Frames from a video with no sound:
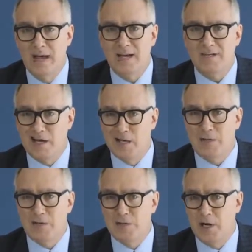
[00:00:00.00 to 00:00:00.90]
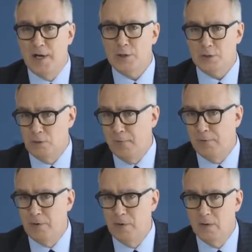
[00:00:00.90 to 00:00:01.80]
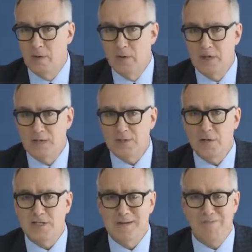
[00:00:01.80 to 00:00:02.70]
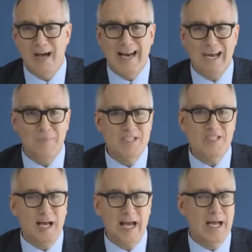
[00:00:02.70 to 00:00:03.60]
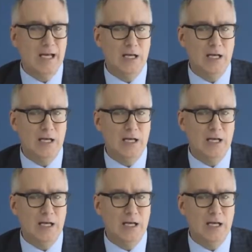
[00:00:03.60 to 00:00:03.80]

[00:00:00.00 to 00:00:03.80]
And Donald John Trump is their demonic messiah